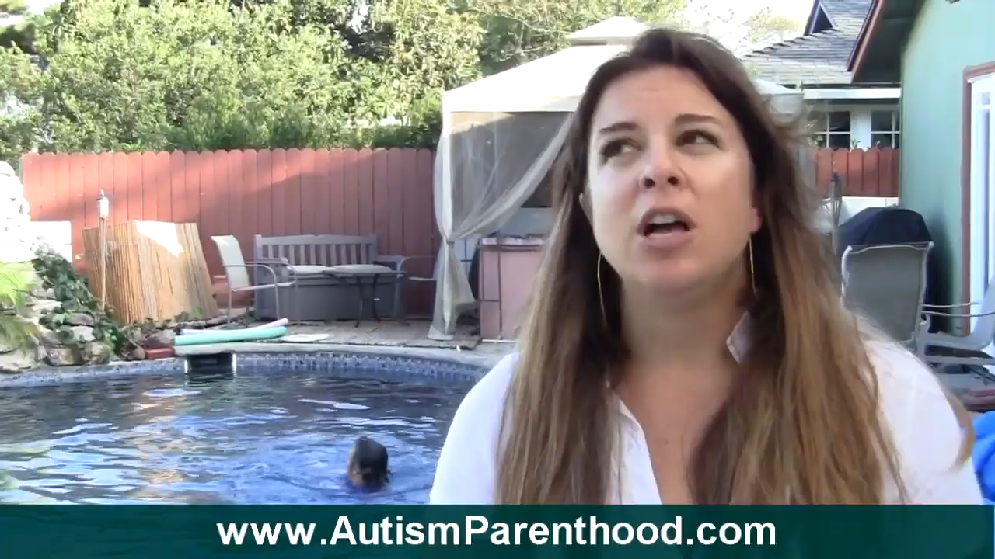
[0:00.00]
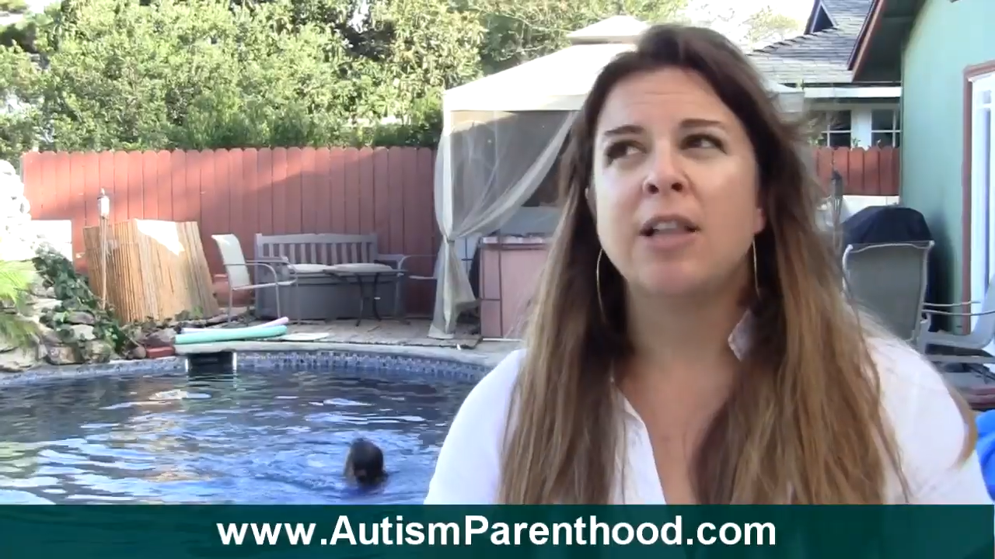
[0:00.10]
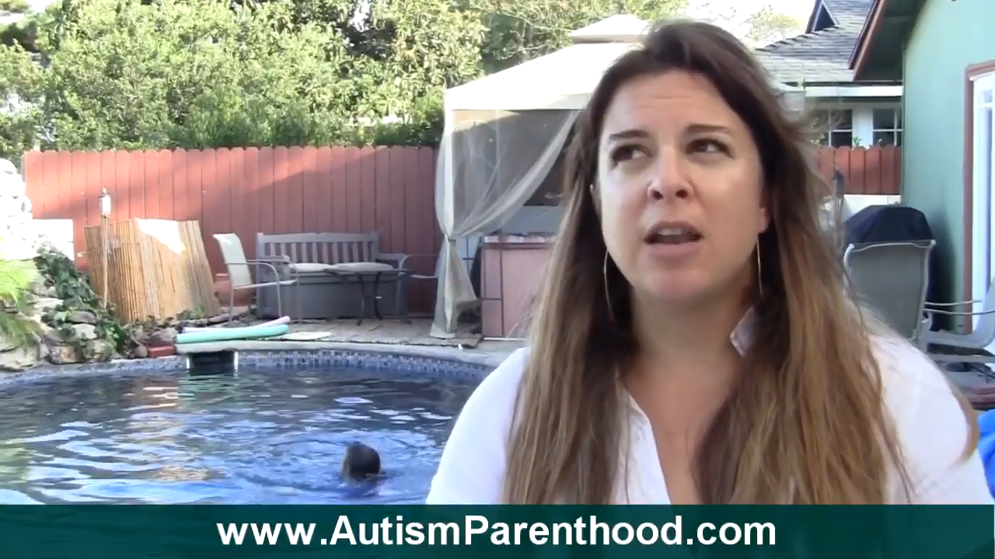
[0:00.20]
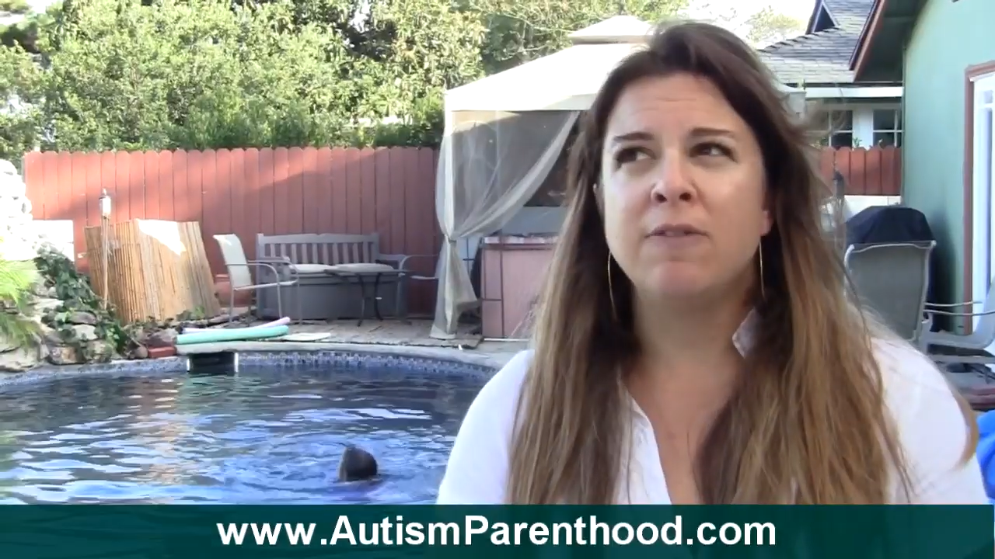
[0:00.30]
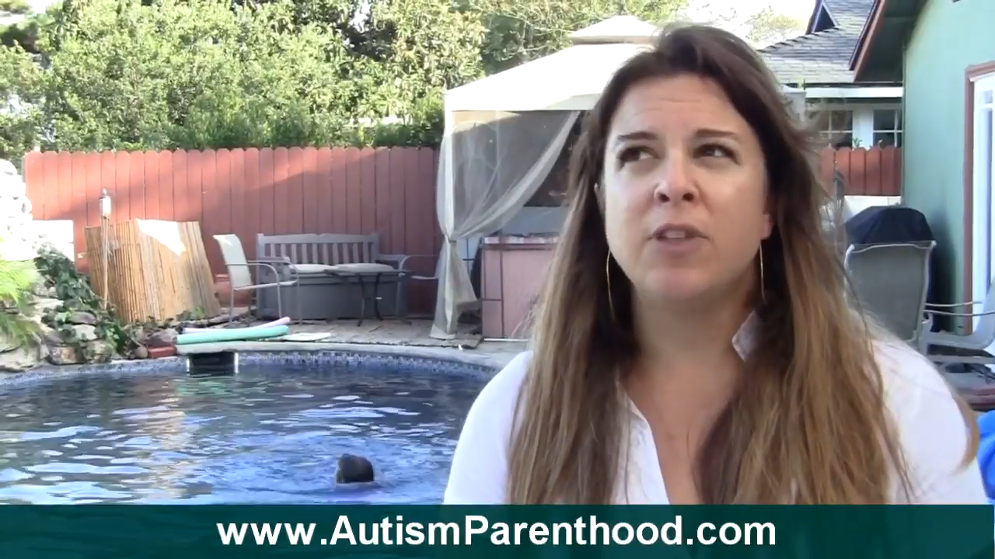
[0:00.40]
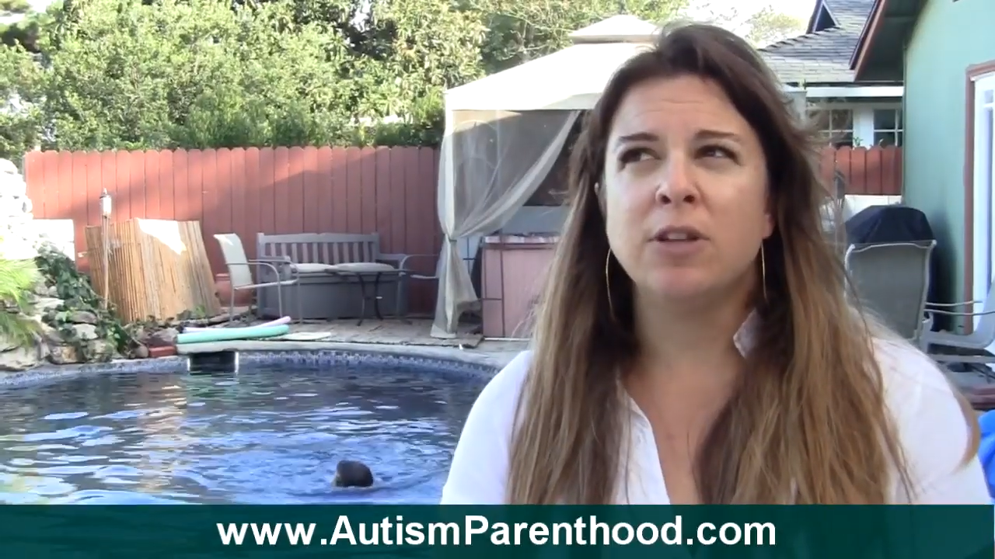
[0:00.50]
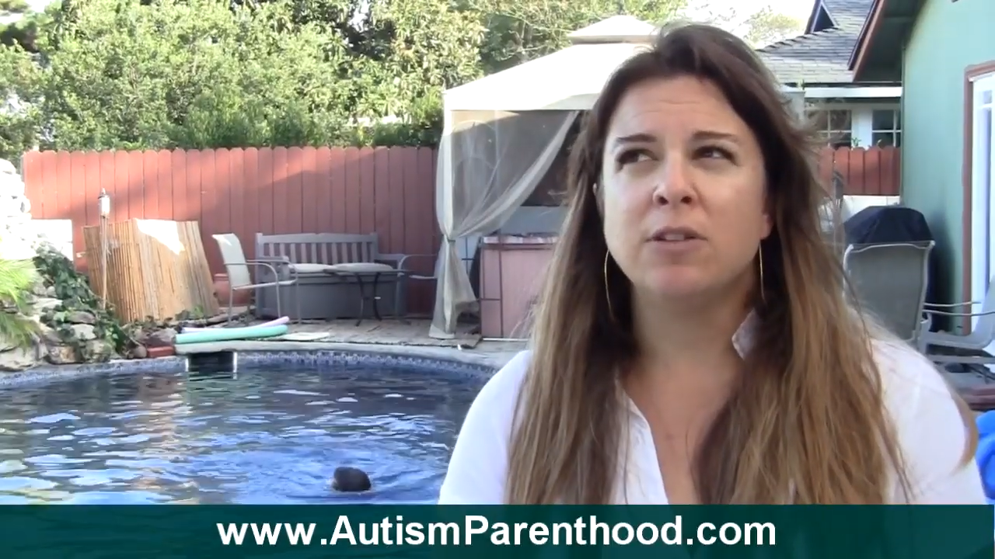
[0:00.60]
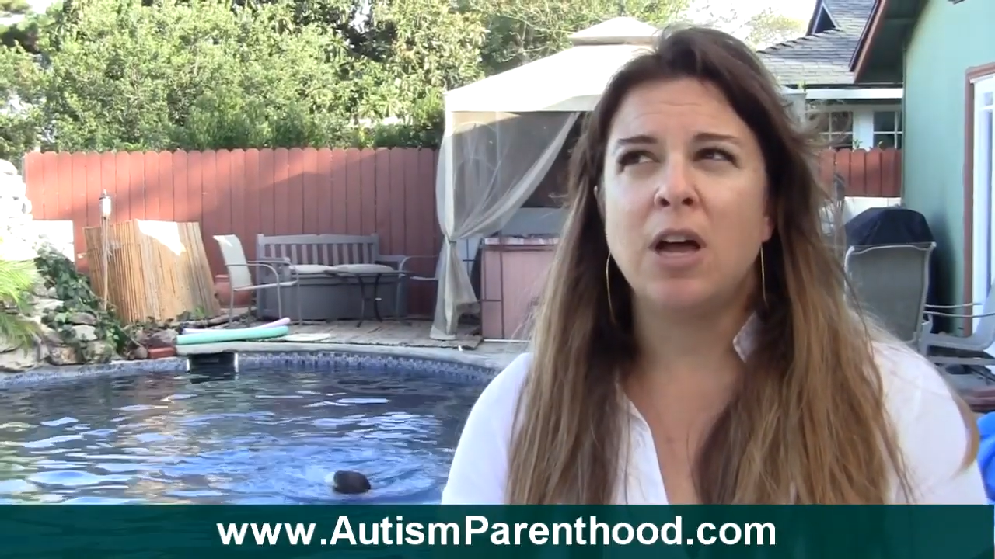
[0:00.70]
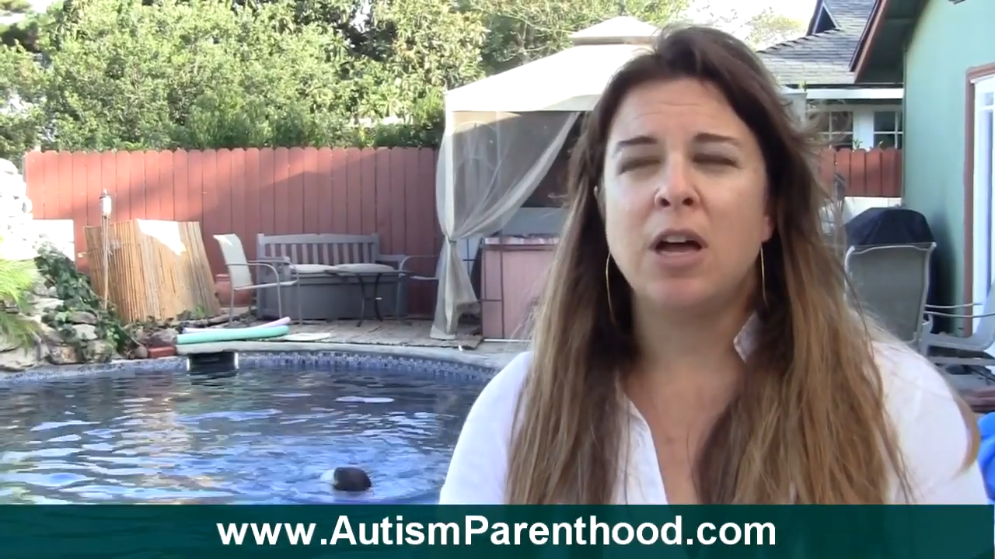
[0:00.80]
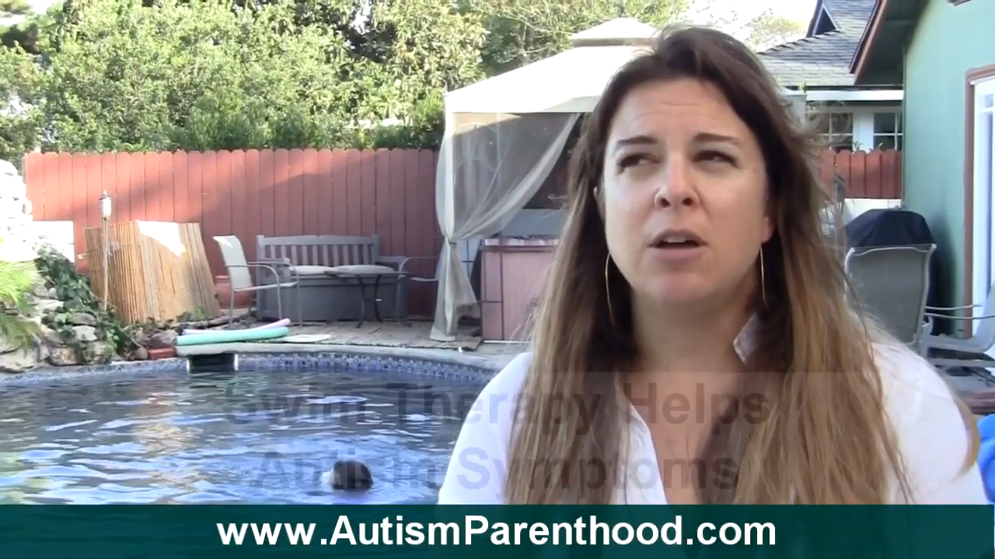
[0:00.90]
A lot of the